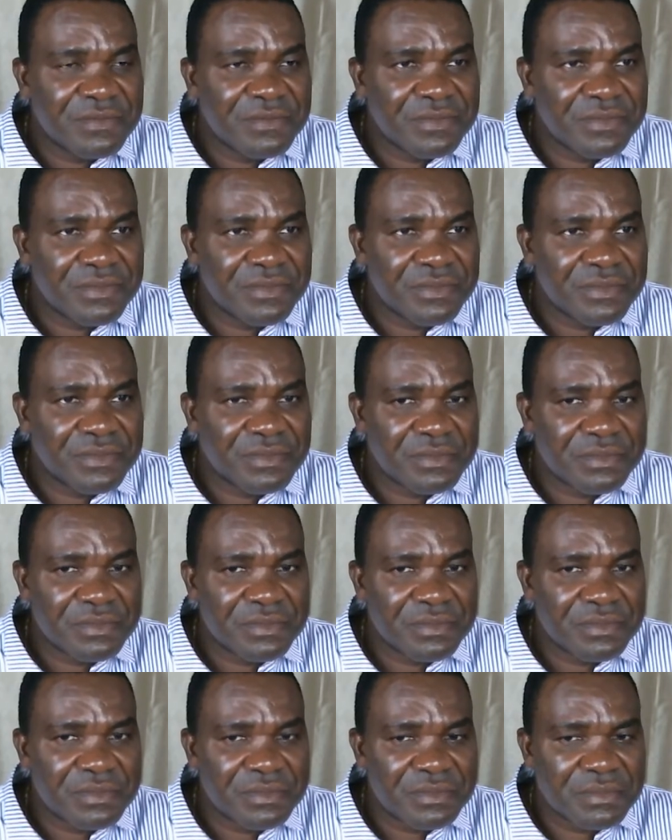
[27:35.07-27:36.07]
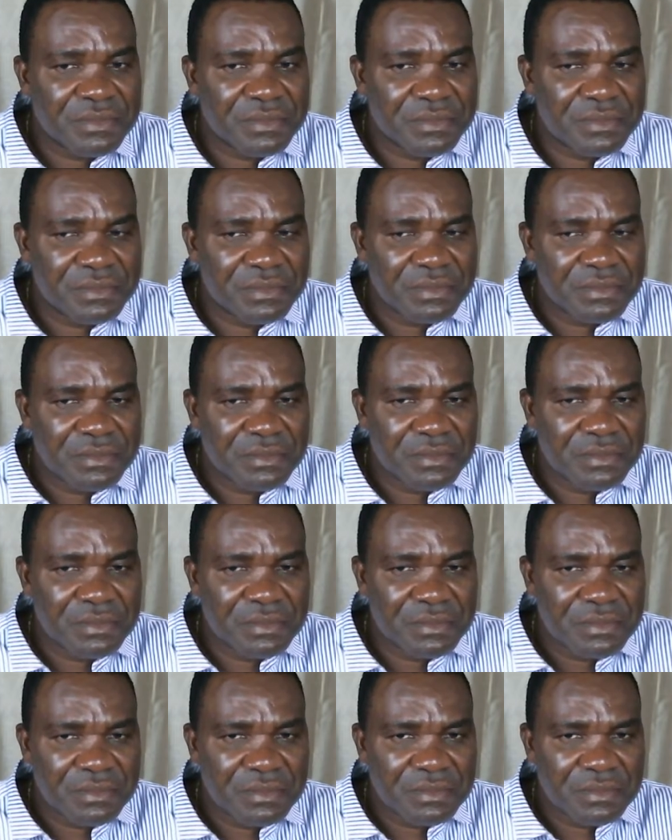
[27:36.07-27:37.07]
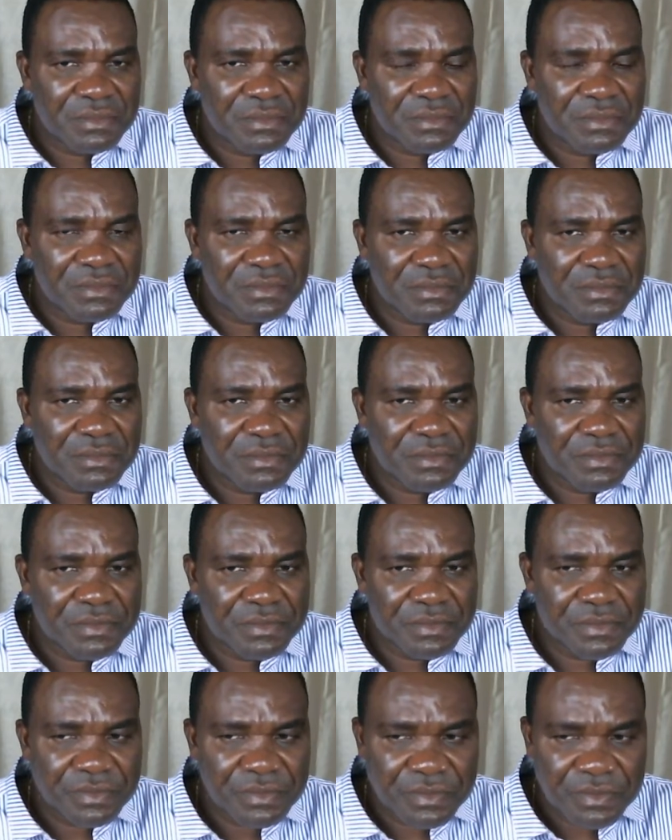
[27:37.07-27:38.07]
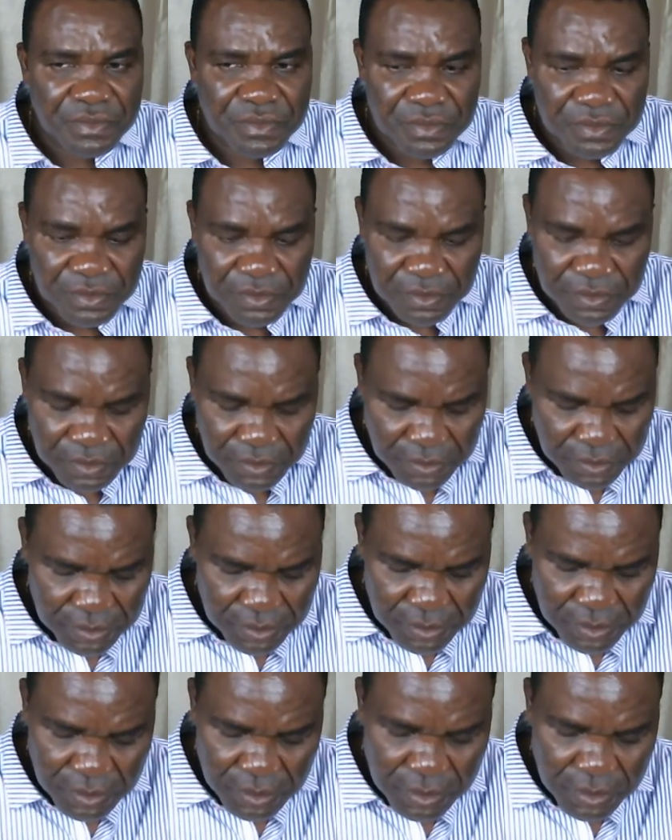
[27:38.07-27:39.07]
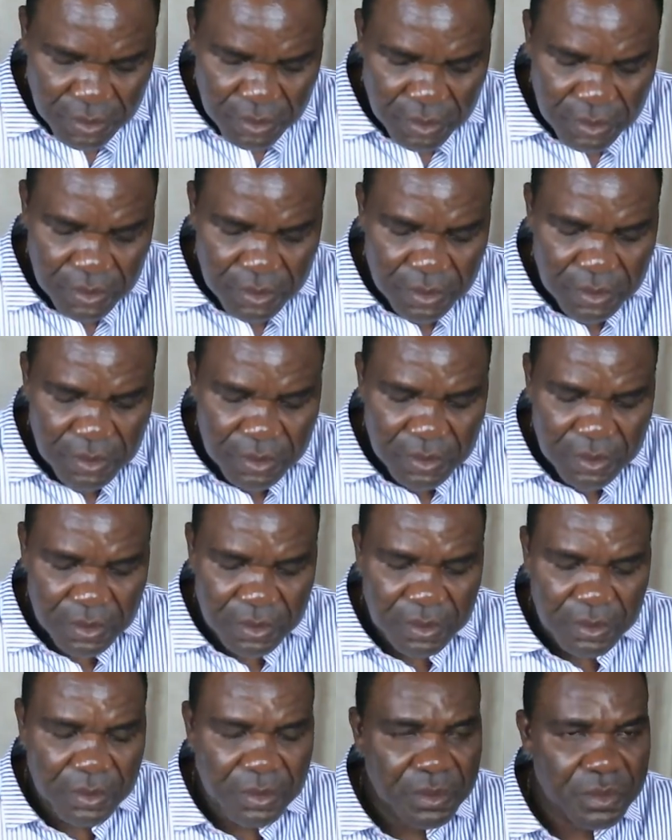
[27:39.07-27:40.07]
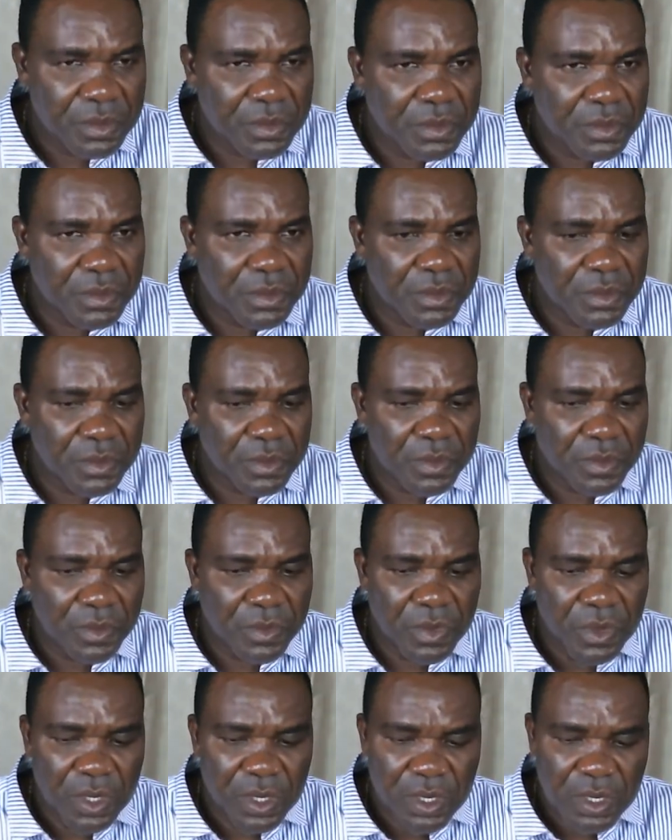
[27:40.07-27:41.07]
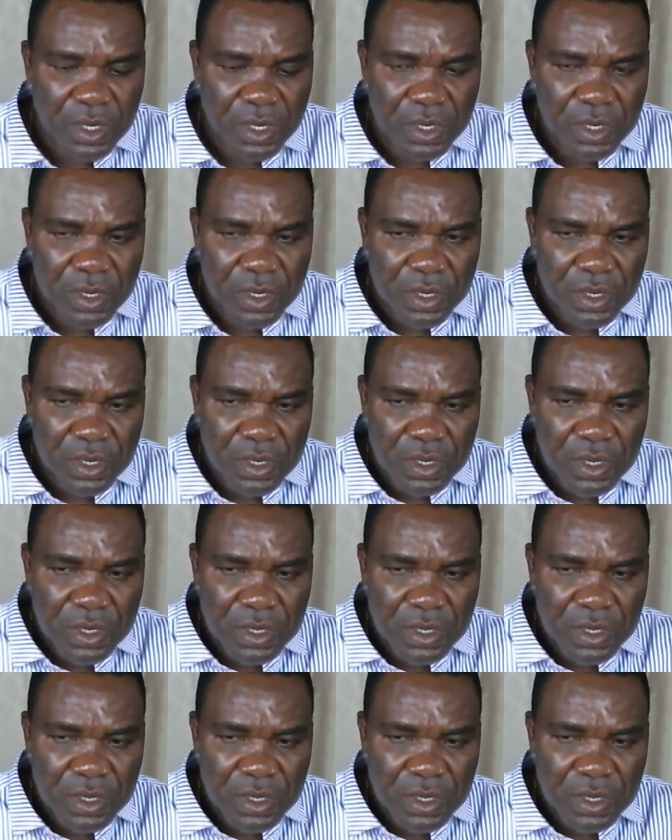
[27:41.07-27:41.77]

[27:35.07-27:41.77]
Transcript: (no one is talking)